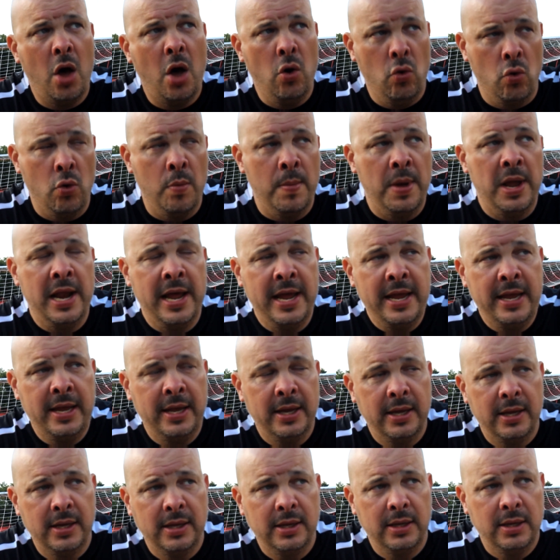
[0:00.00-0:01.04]
Ultimately,
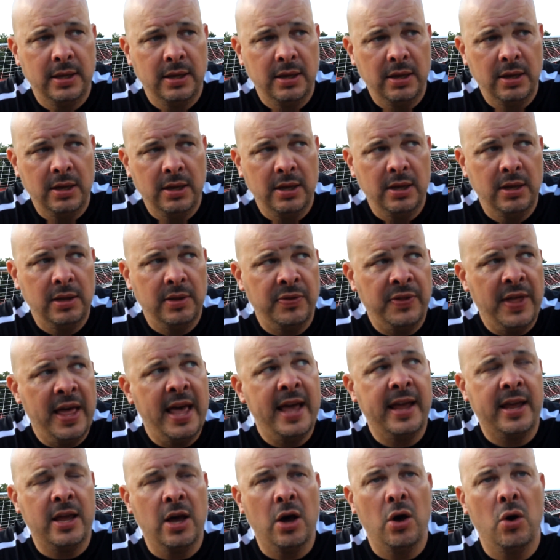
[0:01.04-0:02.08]

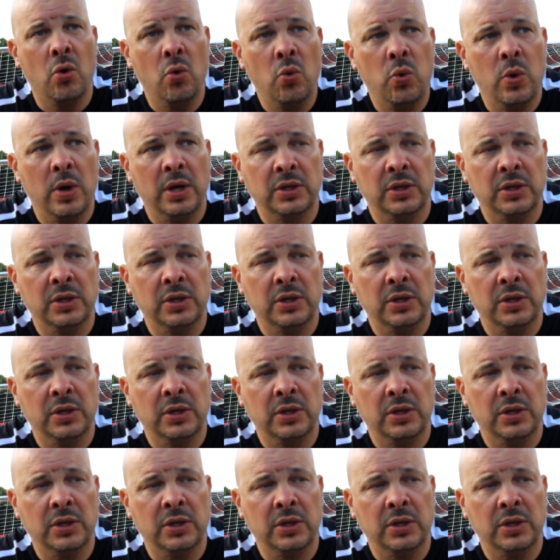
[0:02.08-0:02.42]
their goal